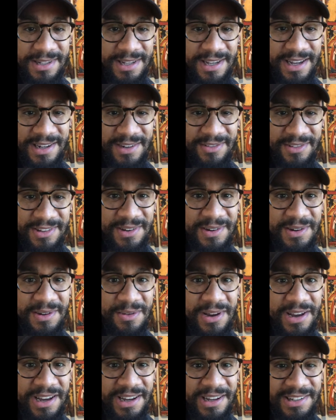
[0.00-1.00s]
It's kind of the only
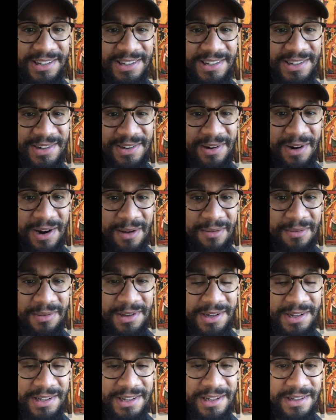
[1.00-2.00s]
way I could describe
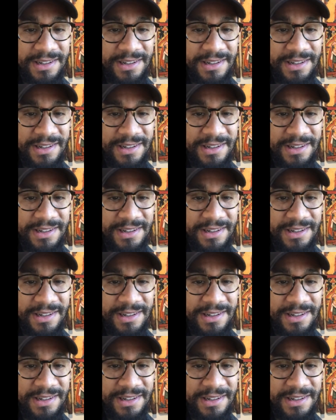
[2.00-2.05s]
it.